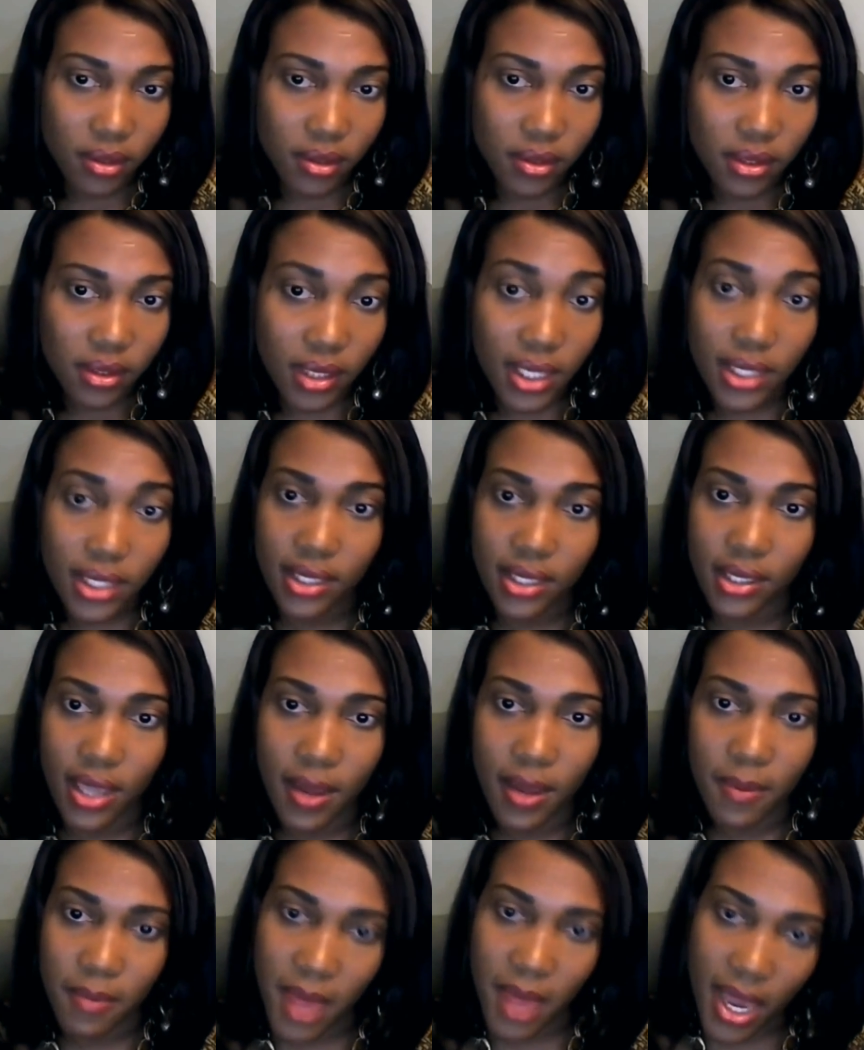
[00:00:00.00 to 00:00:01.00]
This is
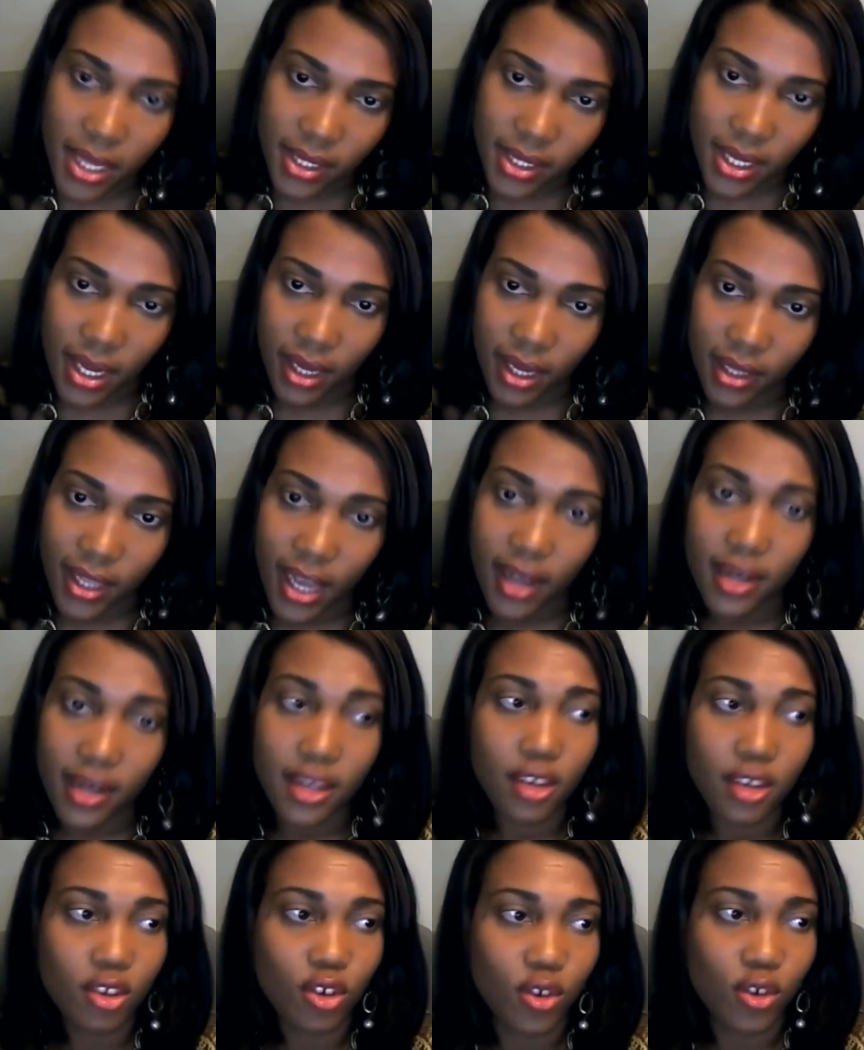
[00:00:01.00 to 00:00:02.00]
amazing. They're
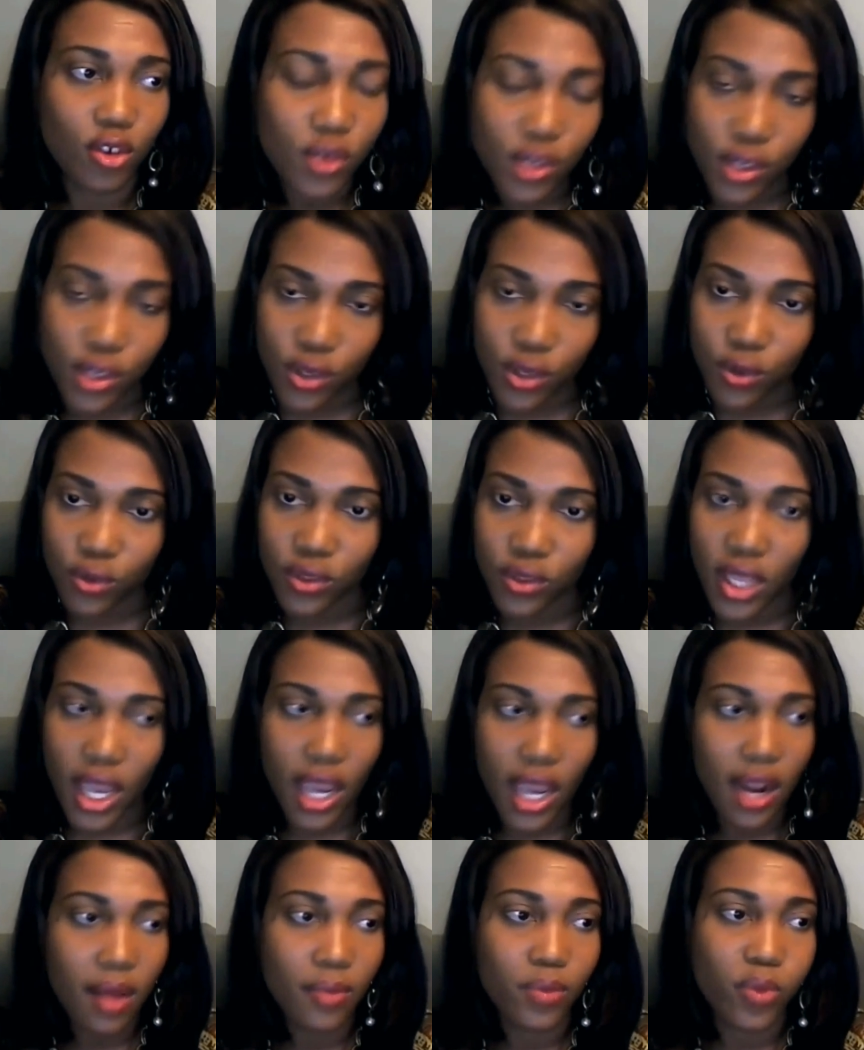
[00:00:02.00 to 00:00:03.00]
gonna use you. They're
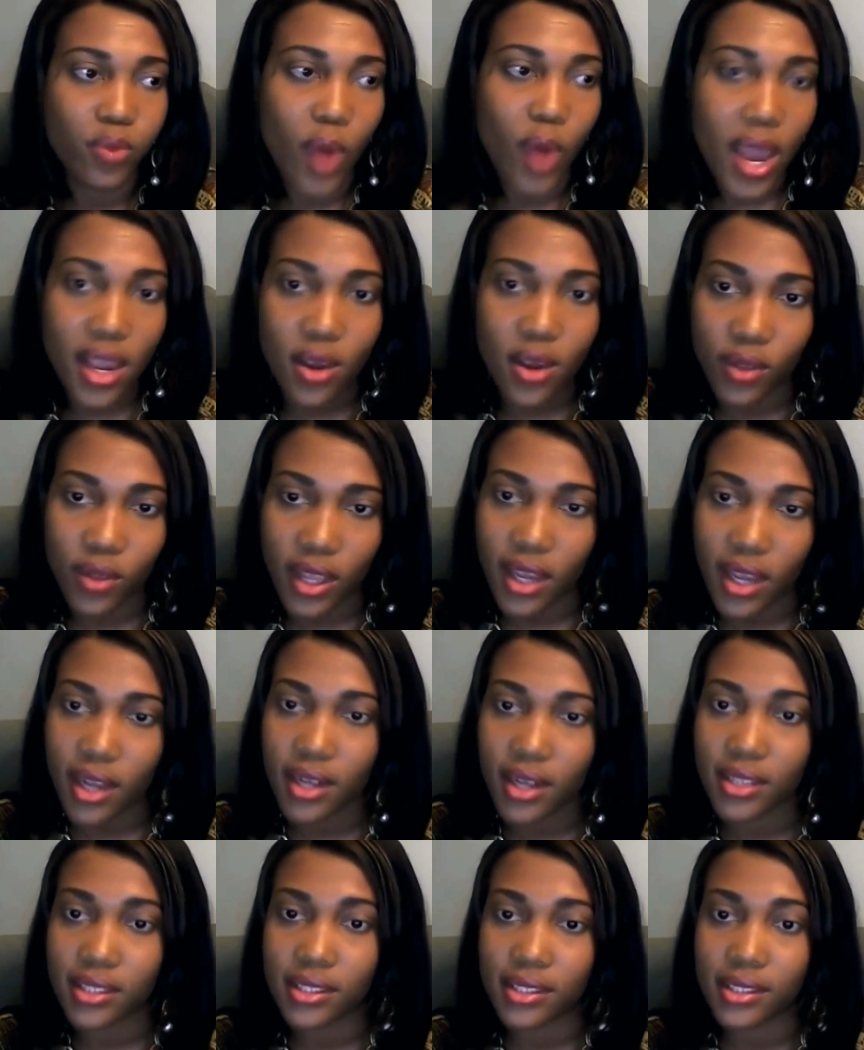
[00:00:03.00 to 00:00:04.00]
gonna break you. They're
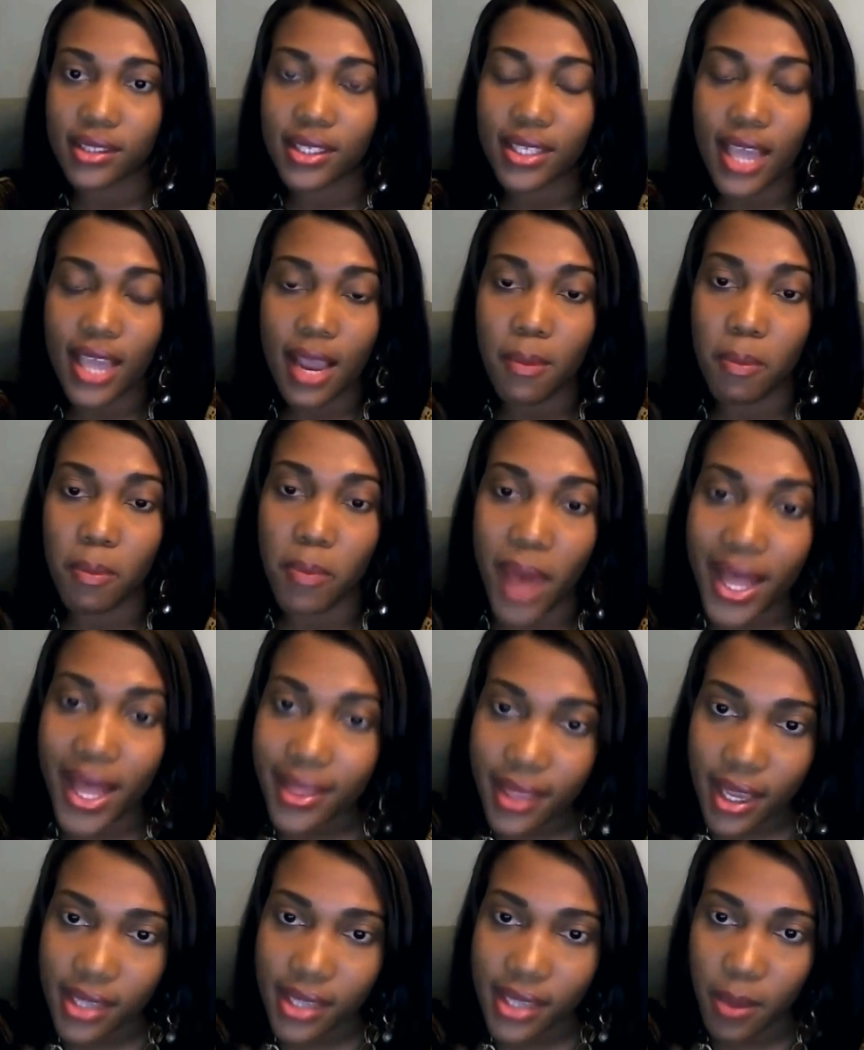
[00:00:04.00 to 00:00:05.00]
gonna say bad
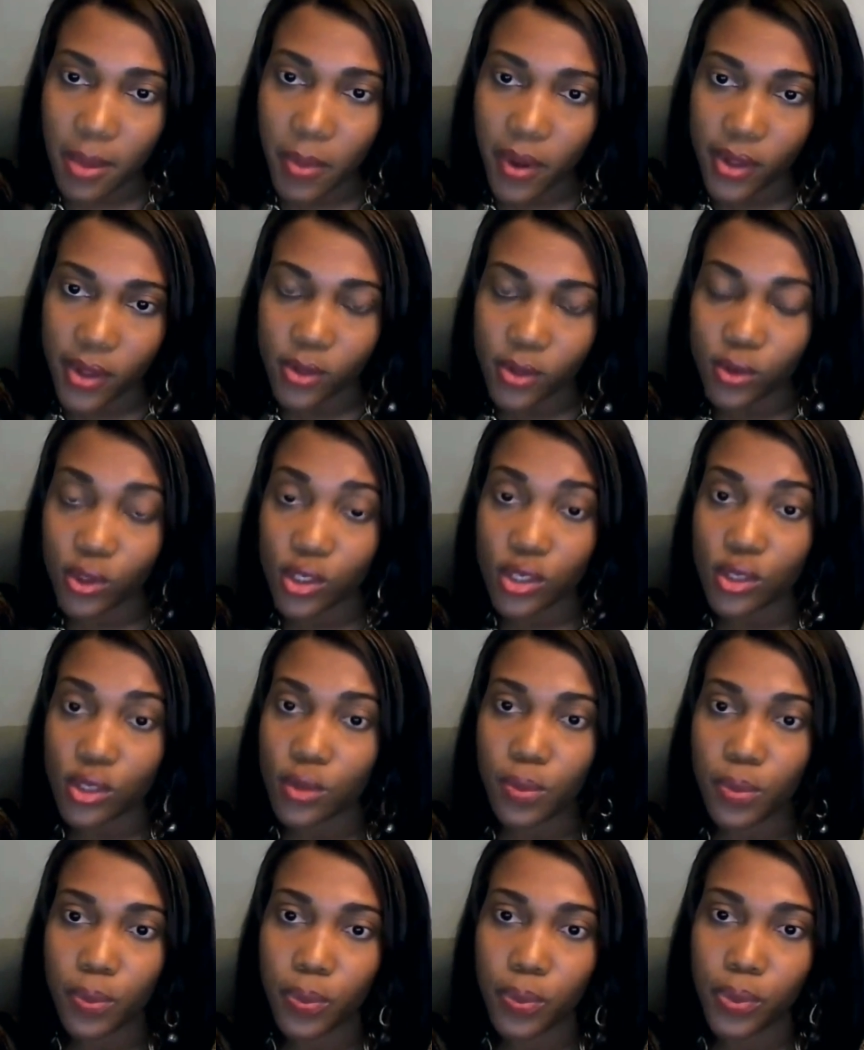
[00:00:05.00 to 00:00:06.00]
things about you just
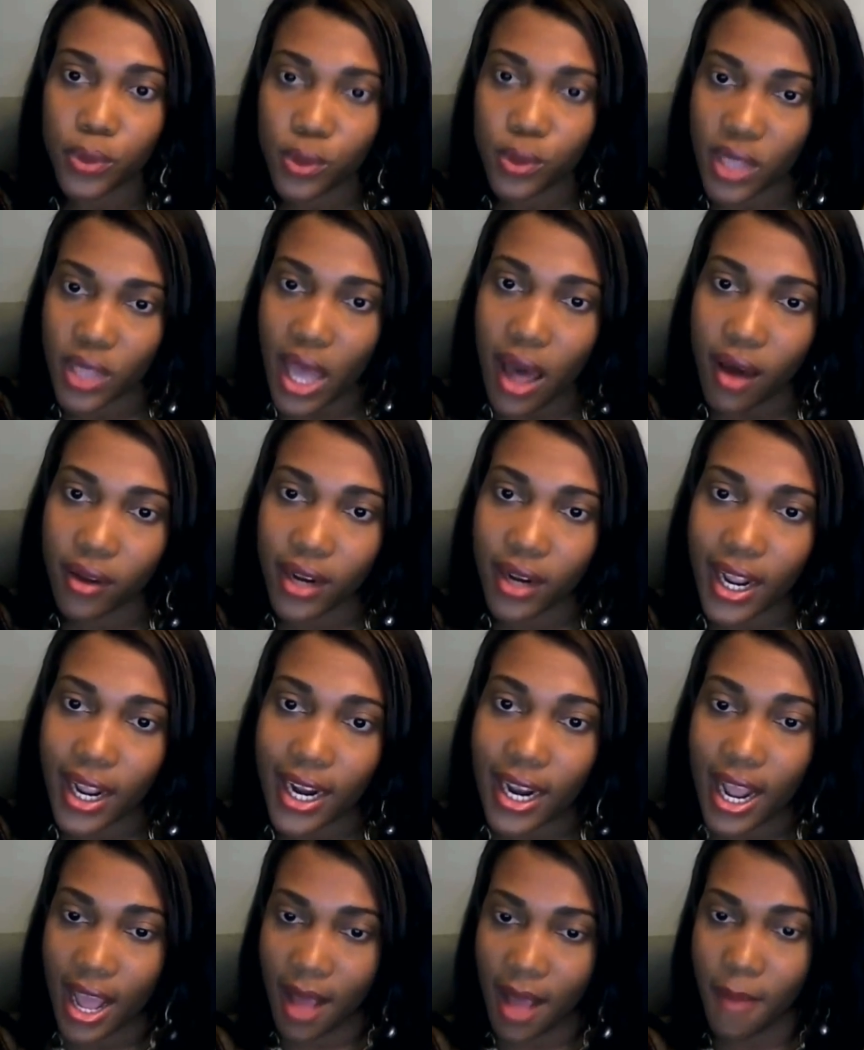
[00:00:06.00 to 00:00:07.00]
to put you down
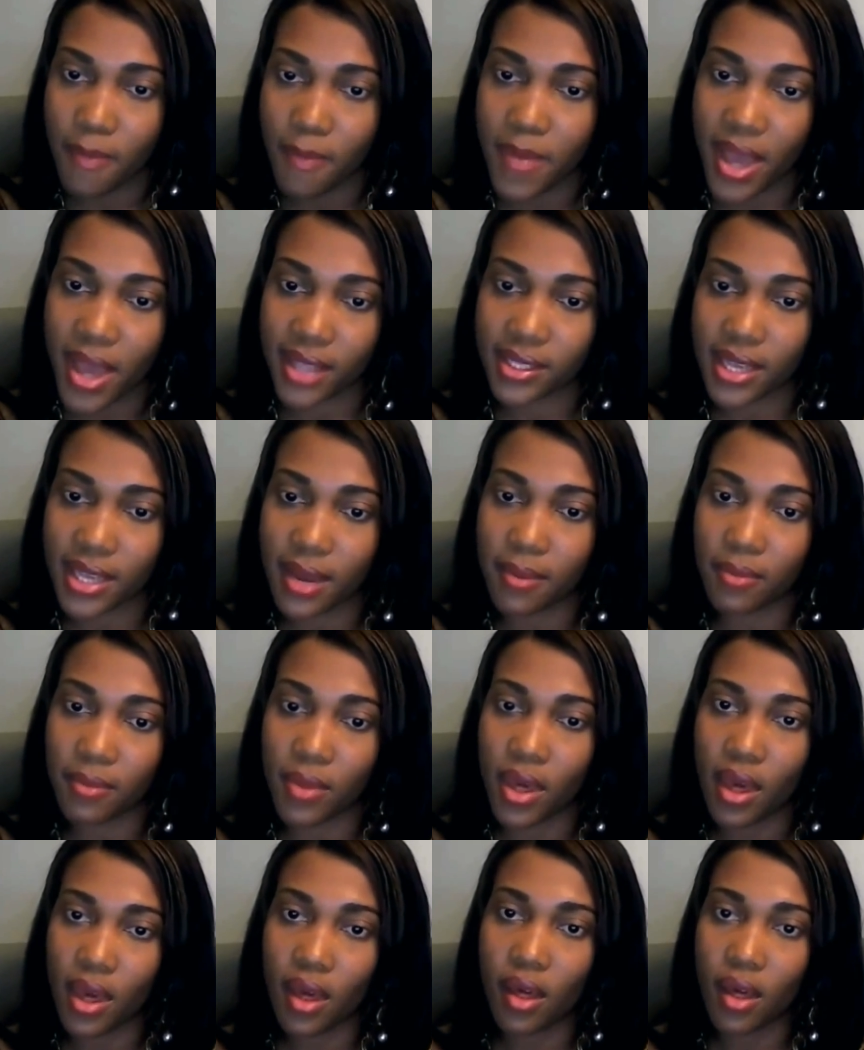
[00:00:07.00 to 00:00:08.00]
and make them
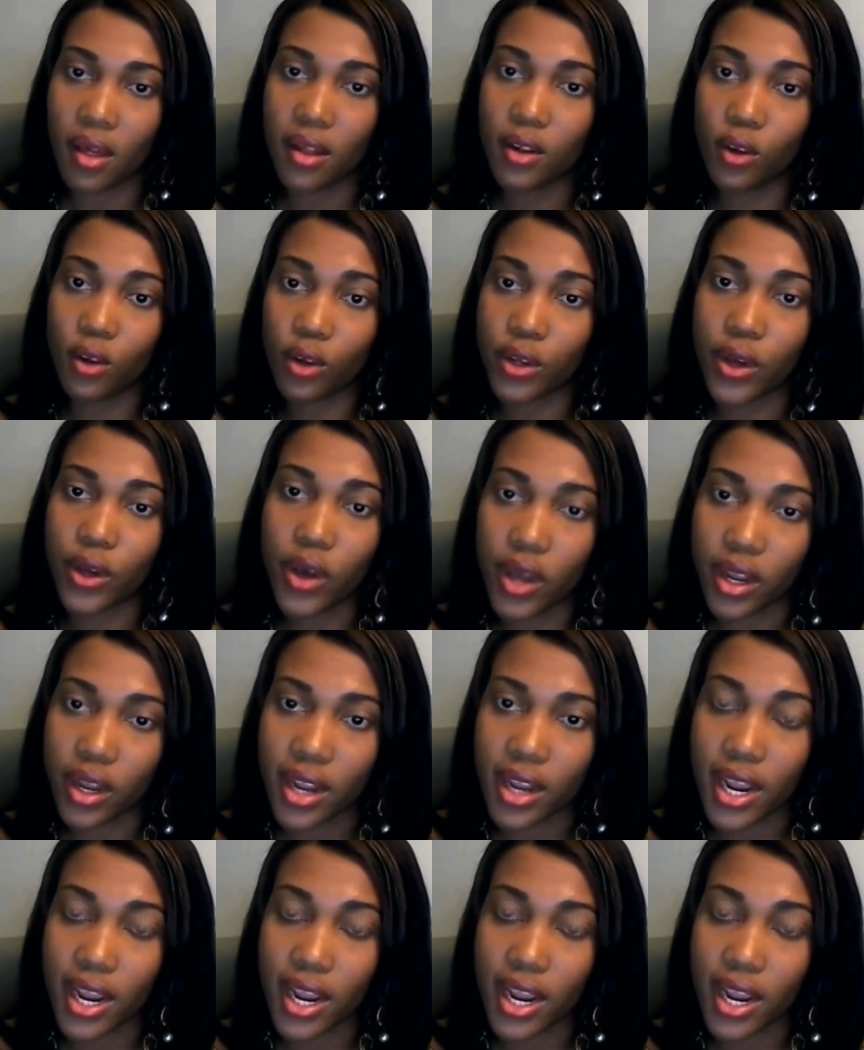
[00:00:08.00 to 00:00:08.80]
look good.